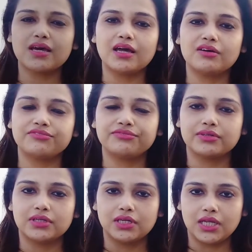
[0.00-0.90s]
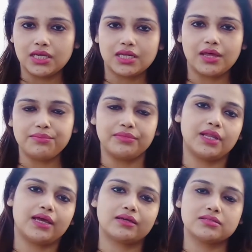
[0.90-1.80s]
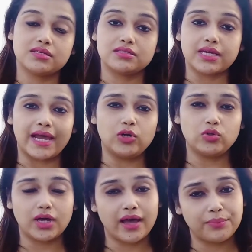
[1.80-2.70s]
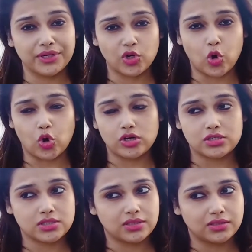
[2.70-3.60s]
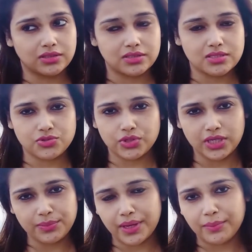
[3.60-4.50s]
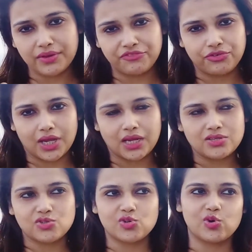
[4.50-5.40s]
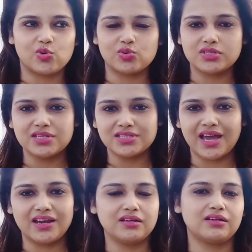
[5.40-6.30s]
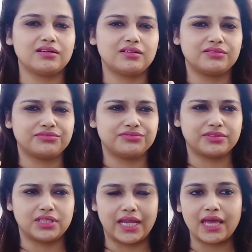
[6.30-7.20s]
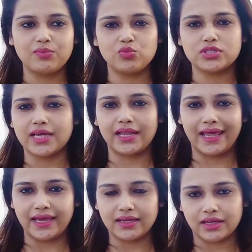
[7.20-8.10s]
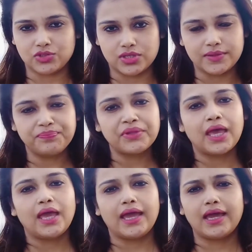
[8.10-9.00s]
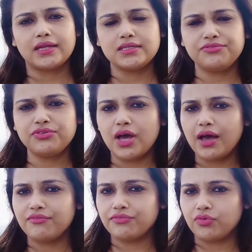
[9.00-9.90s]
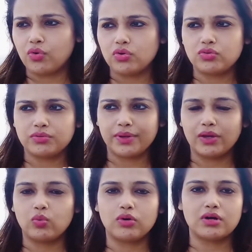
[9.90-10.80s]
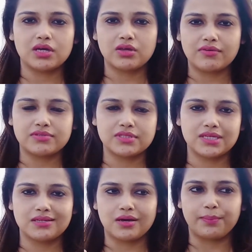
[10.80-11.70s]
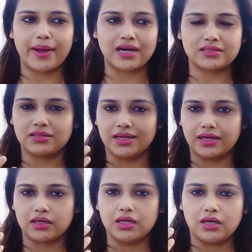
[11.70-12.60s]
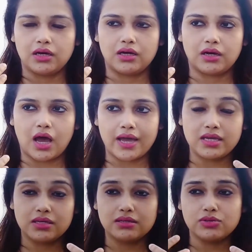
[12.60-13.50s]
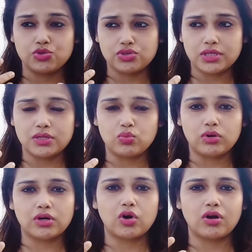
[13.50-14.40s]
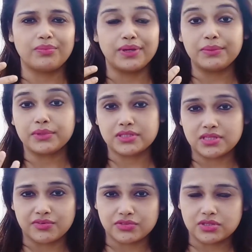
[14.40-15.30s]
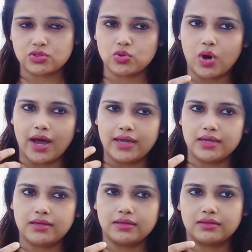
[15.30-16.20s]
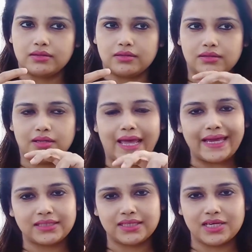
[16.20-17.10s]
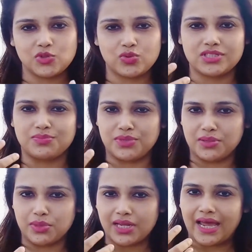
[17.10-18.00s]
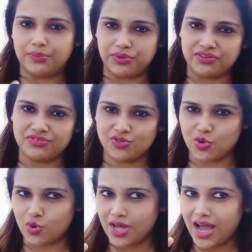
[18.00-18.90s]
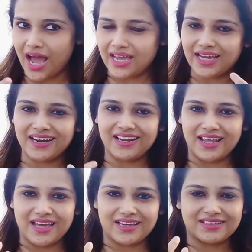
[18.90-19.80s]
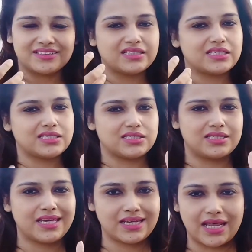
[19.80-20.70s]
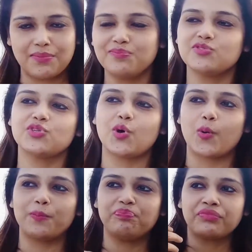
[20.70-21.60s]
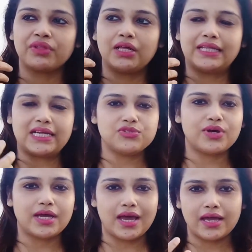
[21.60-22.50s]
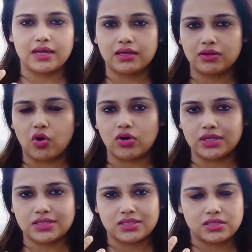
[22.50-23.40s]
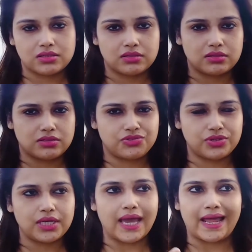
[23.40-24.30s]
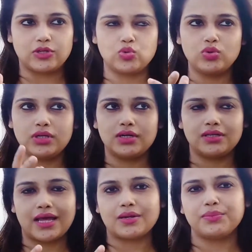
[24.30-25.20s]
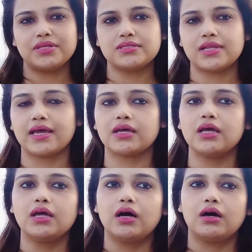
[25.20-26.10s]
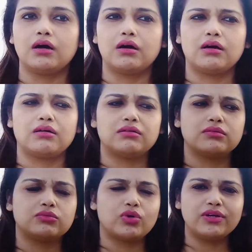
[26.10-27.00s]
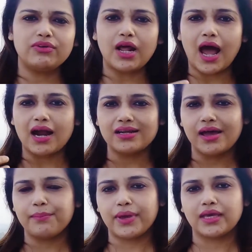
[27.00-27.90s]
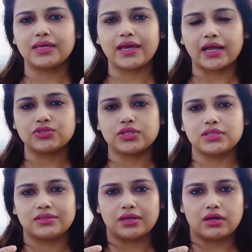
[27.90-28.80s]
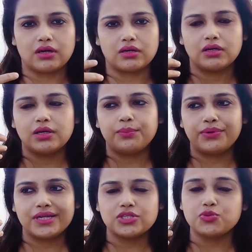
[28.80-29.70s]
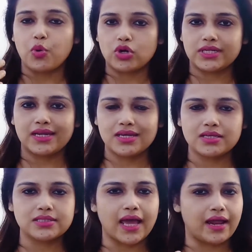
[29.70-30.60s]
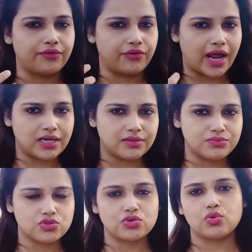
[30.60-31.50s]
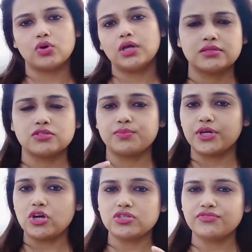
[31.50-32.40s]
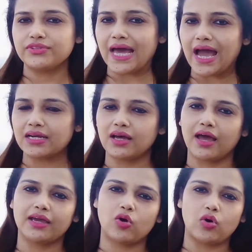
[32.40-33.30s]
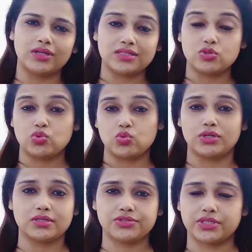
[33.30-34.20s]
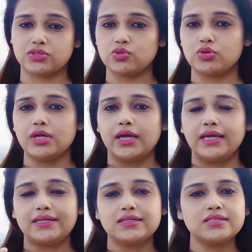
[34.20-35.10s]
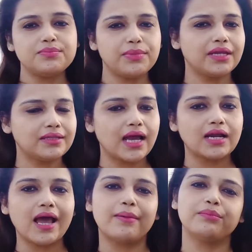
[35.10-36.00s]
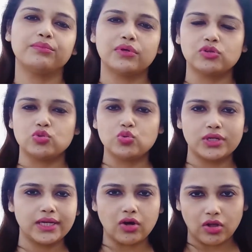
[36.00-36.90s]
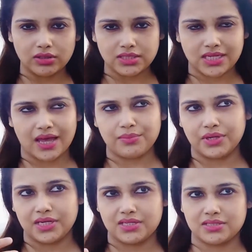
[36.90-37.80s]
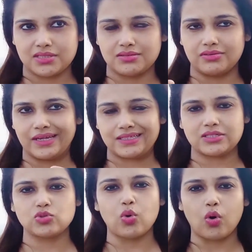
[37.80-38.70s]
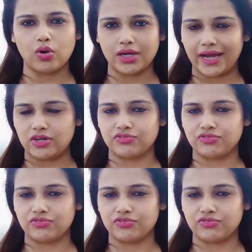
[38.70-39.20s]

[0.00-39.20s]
kind of nickname. Like since childhood, I have been called Sri by my friends. So Sri is kind of a name which I like actually. And if you have followed my work, you have seen a pattern. Like I usually work on minimal stuffs. So I like things which are minimal and brief. So I kind of like this nickname. So that is why I called it Sri. And Doodler, that means like whatever art I'm making, actually they are pretty spontaneous and random. So because of that, I call it a Doodler Sri. So it doesn't mean that I'm doodling all the time. It is related to all kind